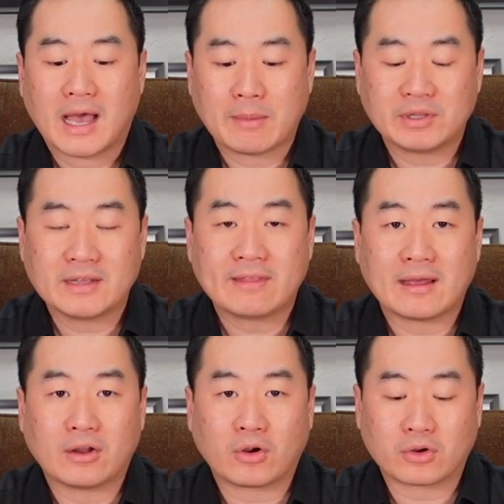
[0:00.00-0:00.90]
I believe
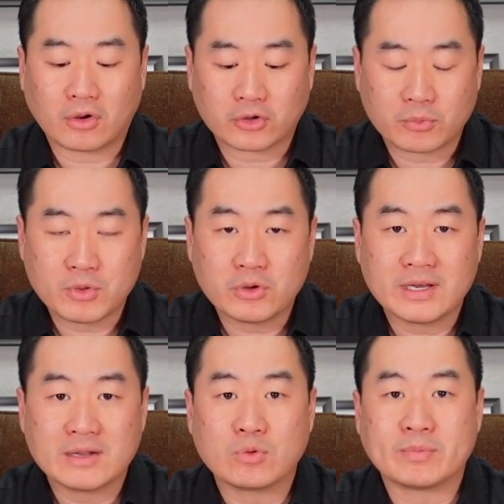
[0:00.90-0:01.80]
that our
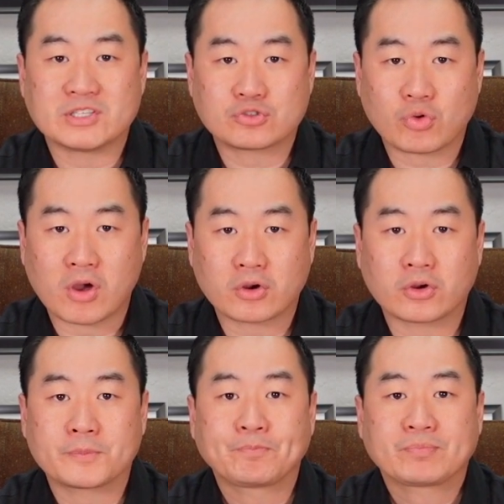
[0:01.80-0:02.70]
community will be stronger,